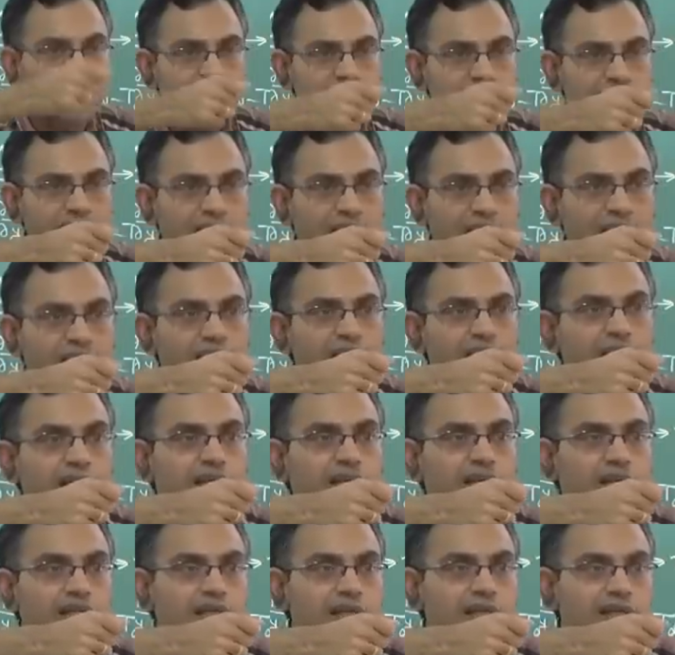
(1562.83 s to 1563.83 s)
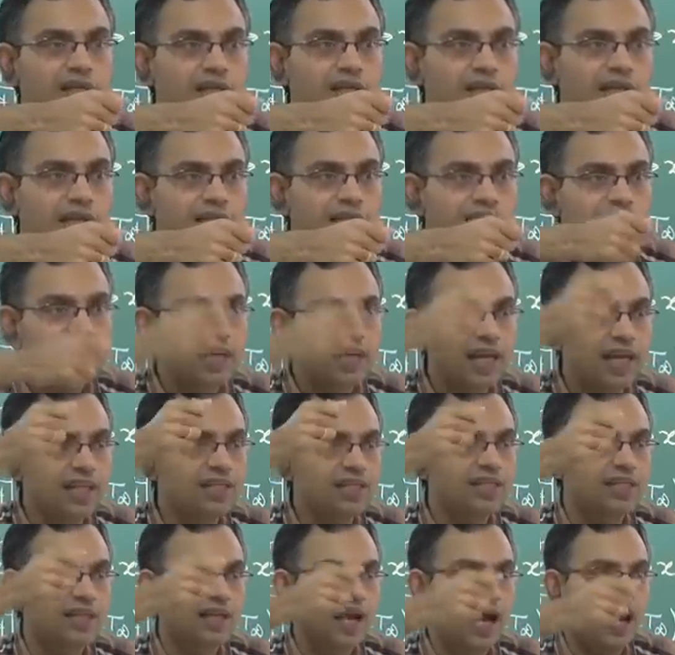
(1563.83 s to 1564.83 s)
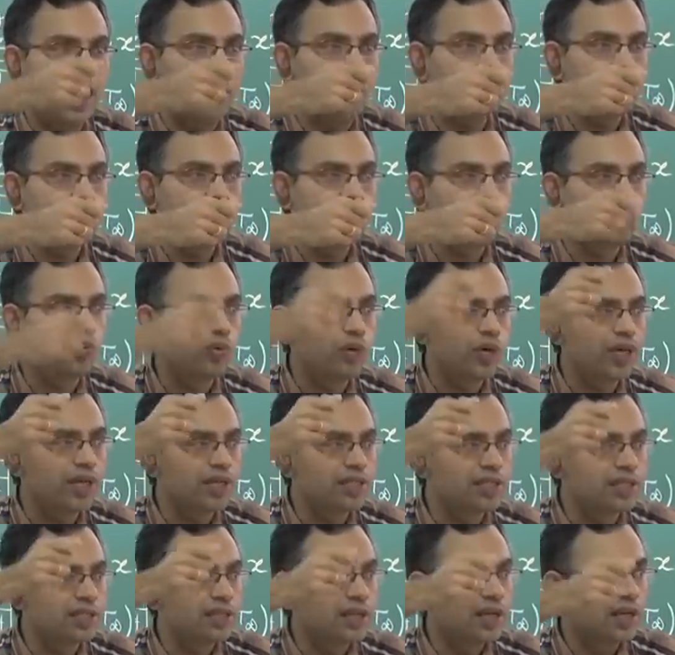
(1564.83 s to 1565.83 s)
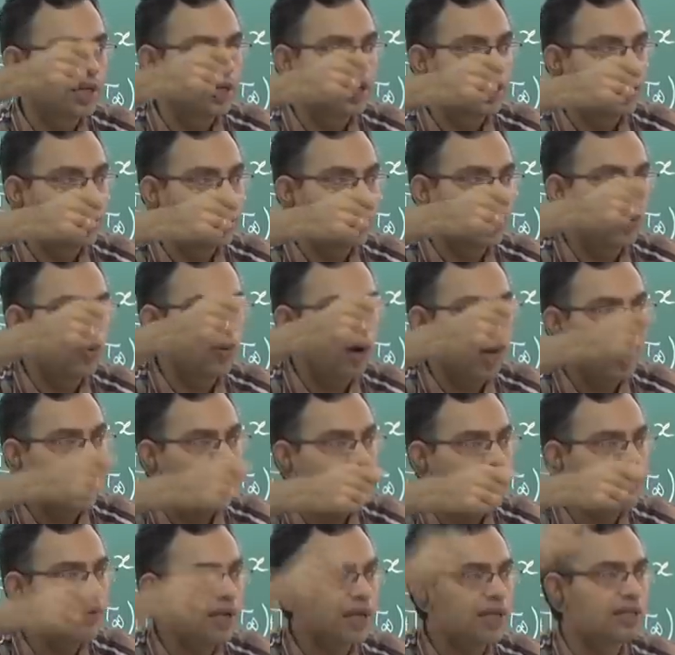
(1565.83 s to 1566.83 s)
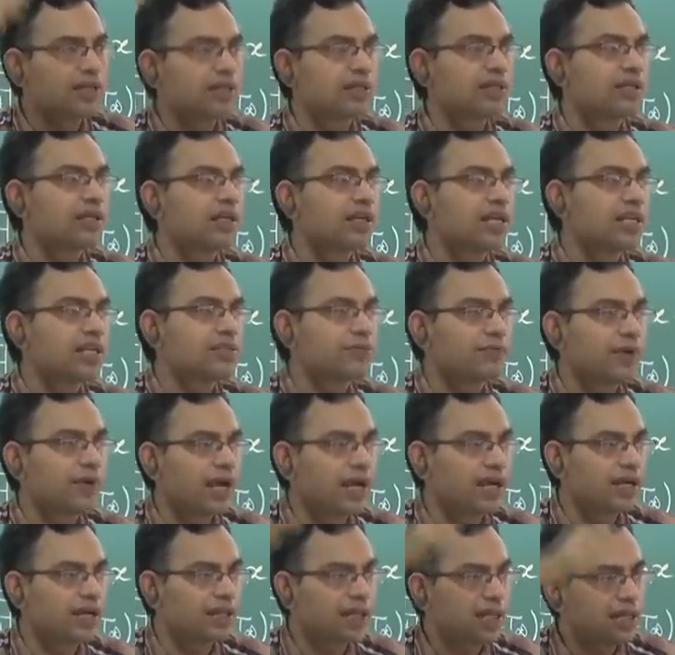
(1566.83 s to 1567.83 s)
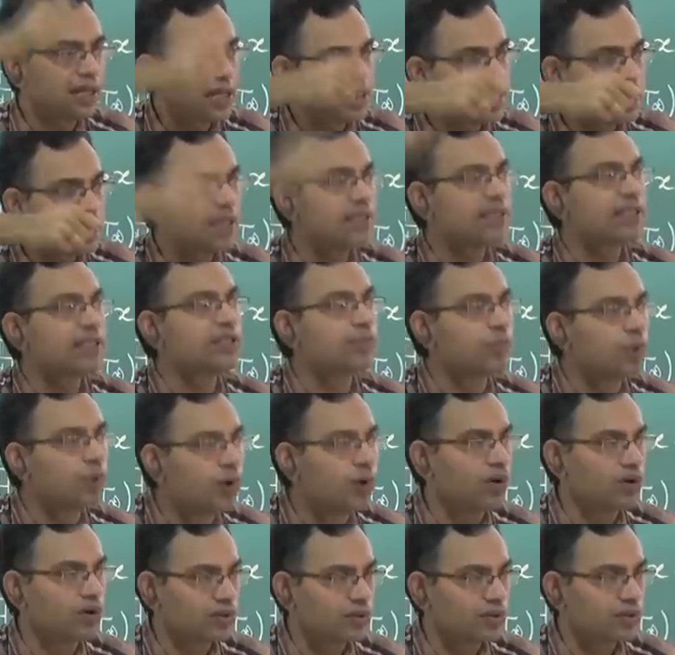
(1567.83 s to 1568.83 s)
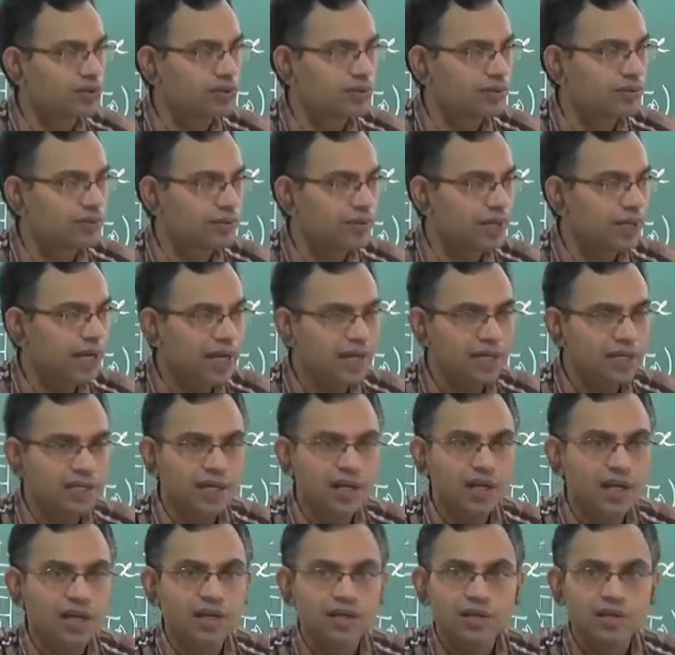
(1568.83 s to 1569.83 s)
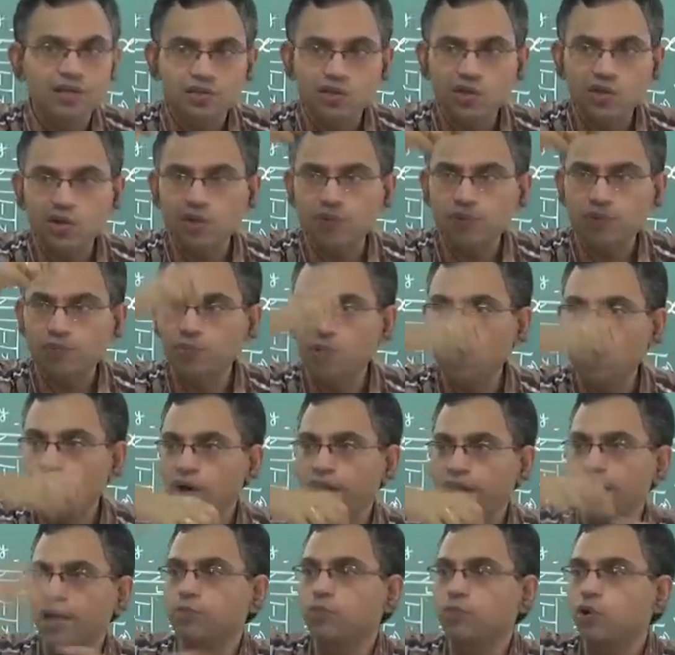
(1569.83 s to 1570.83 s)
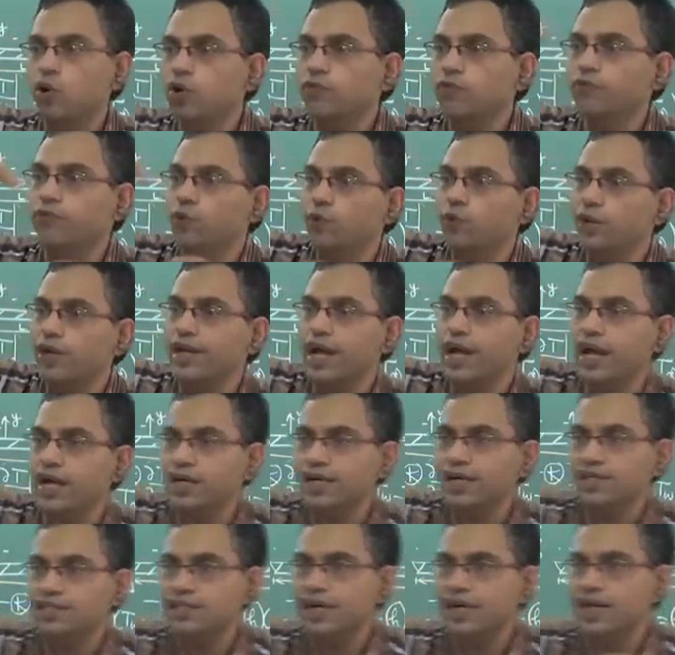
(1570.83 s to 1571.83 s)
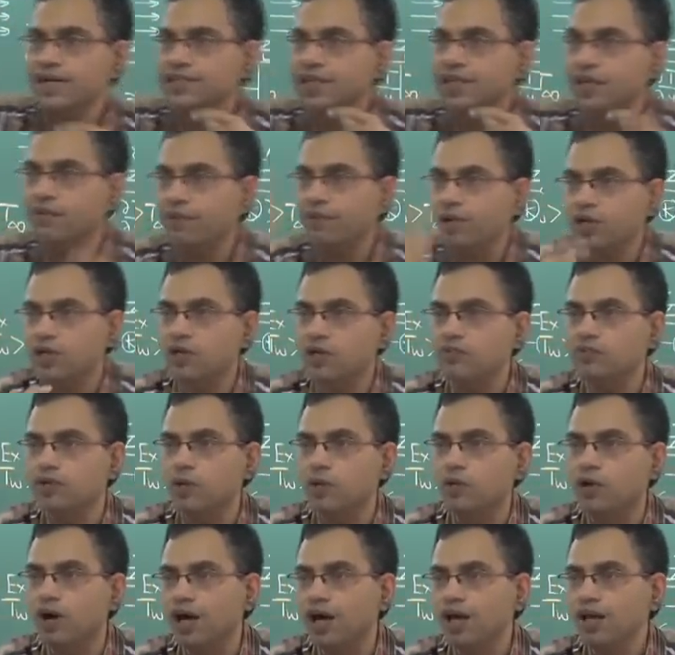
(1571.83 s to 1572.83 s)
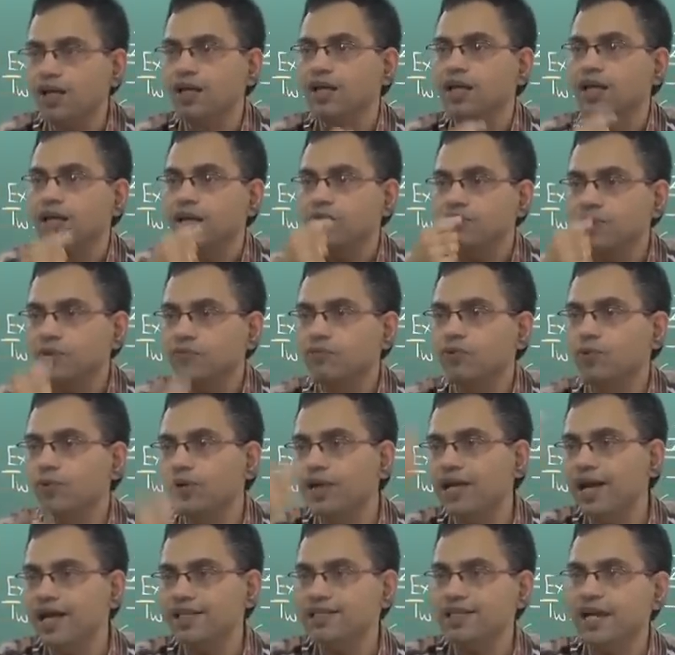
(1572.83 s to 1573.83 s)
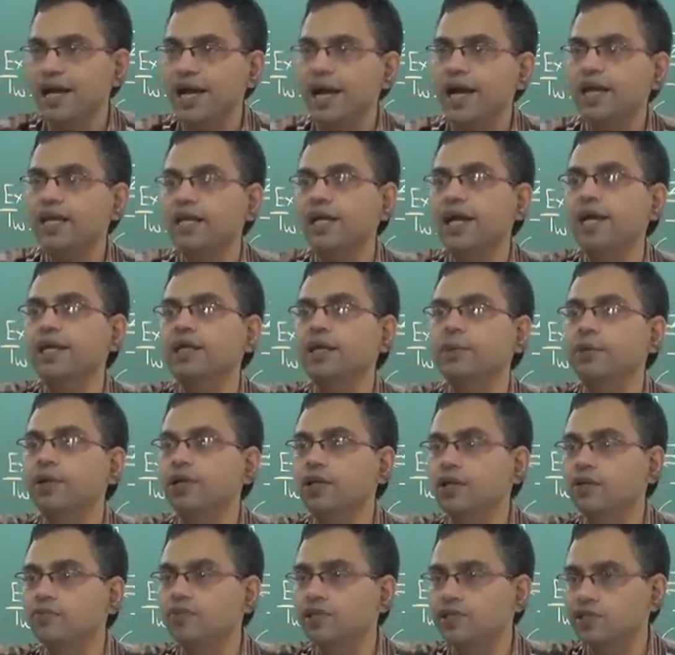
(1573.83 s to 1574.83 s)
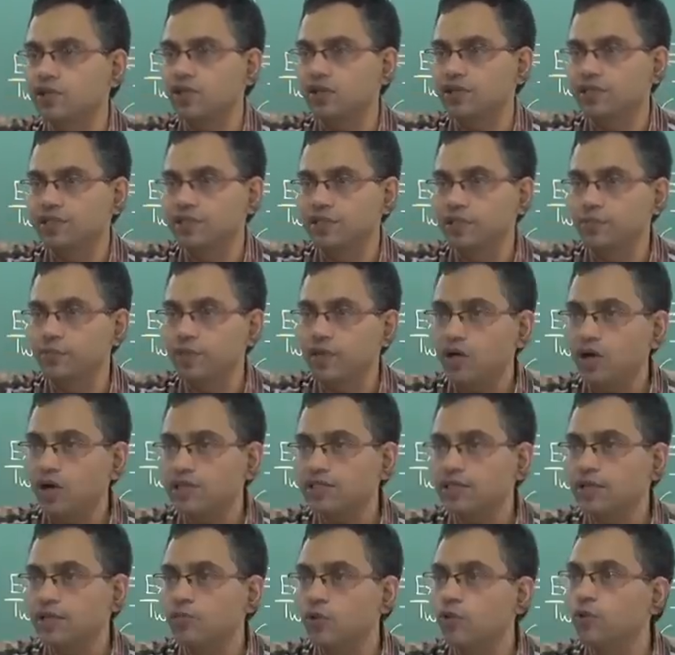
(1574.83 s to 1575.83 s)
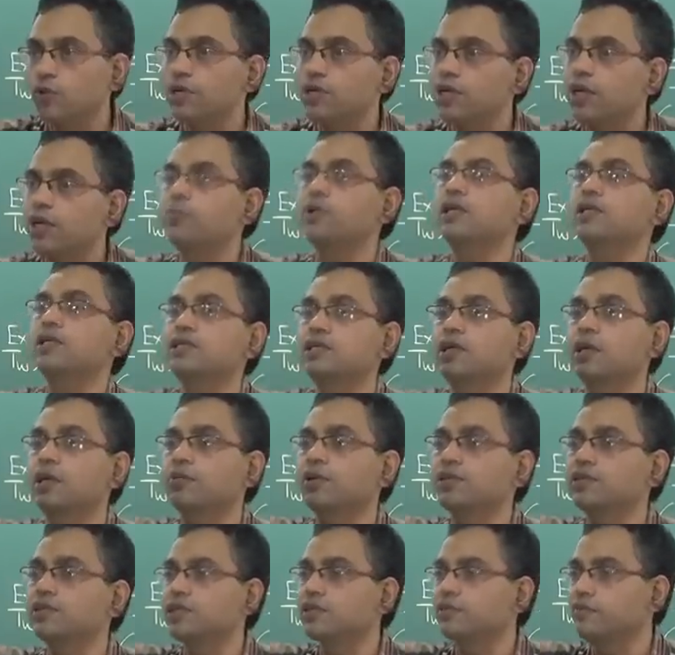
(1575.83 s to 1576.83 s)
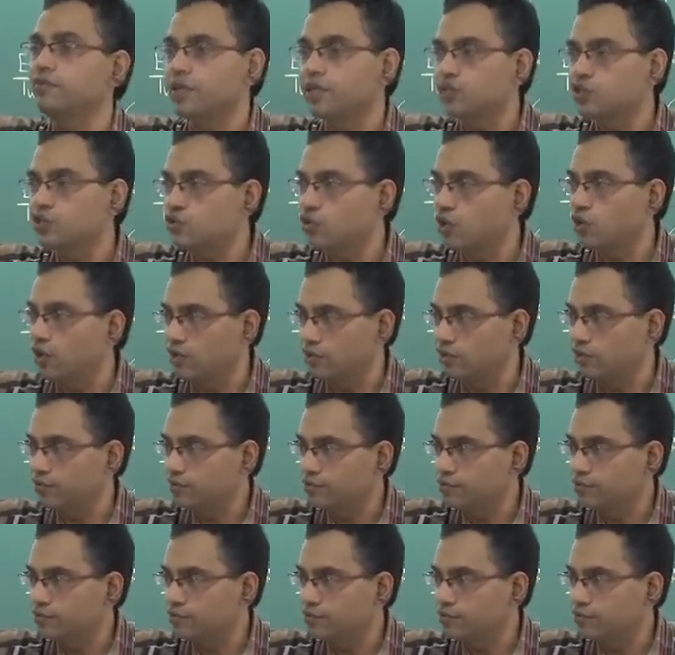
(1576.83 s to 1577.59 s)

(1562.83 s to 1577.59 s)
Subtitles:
is the distance up to which the wall effect is felt? The distance is more, right. So, more and more fluid understands the effect of the wall if the fluid has higher kinematic viscosity, because the momentum disturbance is very strong.